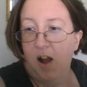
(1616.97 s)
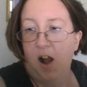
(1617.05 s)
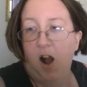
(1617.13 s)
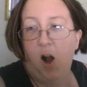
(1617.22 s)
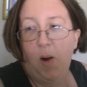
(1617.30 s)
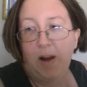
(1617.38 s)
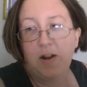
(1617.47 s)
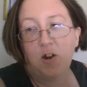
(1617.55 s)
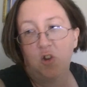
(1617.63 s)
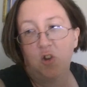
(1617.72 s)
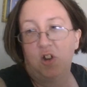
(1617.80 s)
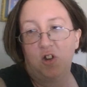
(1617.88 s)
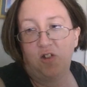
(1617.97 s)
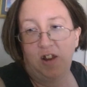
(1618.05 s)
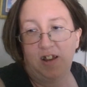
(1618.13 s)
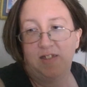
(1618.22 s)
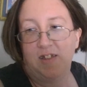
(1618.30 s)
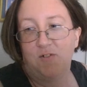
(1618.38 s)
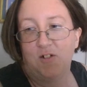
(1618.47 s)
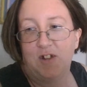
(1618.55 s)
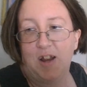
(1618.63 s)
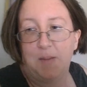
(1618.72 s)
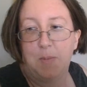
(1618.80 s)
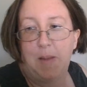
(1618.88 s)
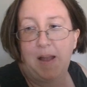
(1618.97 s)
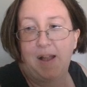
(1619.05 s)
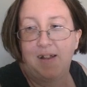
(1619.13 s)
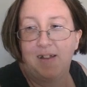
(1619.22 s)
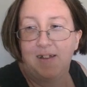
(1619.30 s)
Oh, I know you can use anything for a diaper bag.